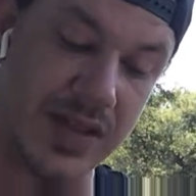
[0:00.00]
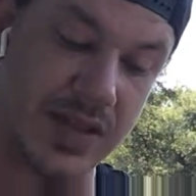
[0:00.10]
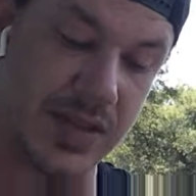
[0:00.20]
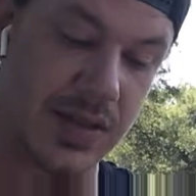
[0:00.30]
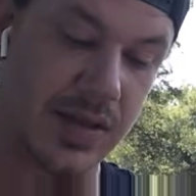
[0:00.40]

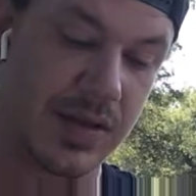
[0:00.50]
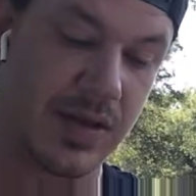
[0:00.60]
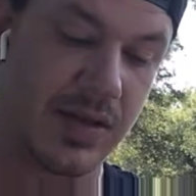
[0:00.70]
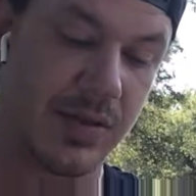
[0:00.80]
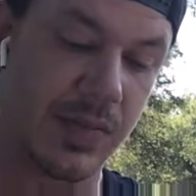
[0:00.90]

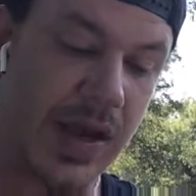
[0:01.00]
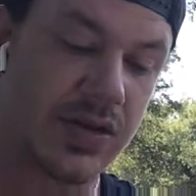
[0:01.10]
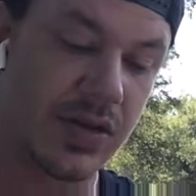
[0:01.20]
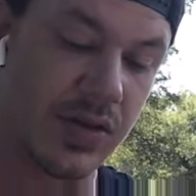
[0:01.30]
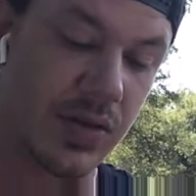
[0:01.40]
digress
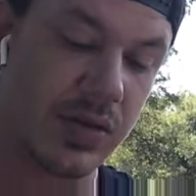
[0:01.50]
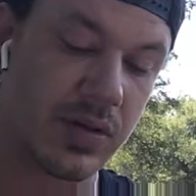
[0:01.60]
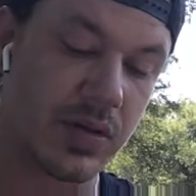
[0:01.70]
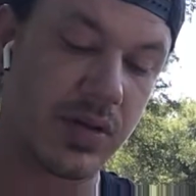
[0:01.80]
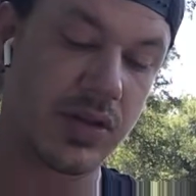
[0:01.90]
back
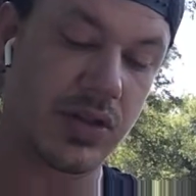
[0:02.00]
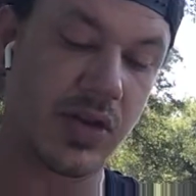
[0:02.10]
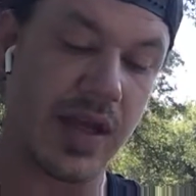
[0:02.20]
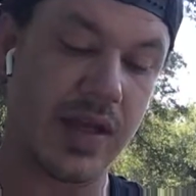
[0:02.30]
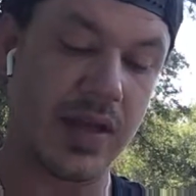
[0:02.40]
to the
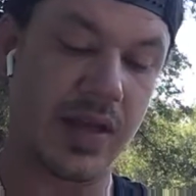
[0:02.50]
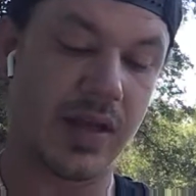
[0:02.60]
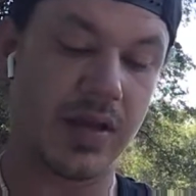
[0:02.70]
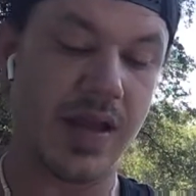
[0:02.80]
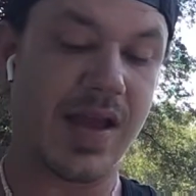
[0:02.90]
golden
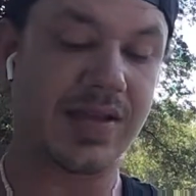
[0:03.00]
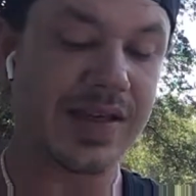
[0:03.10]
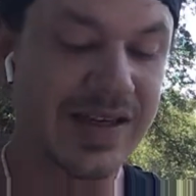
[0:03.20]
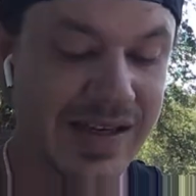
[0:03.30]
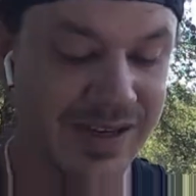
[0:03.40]
stargate
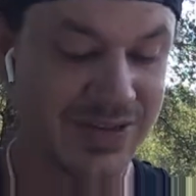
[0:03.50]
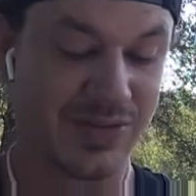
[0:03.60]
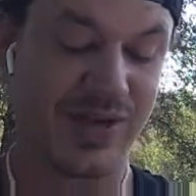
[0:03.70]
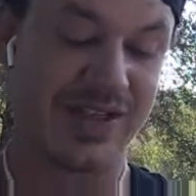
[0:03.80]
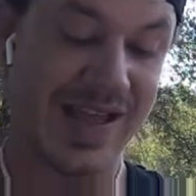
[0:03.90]
and the
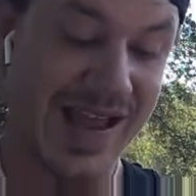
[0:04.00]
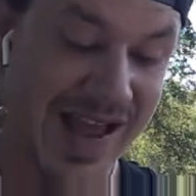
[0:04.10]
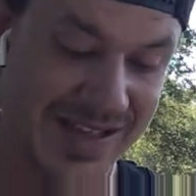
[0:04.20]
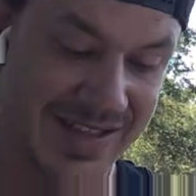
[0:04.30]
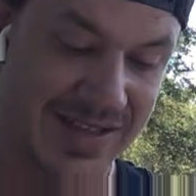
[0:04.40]
key to its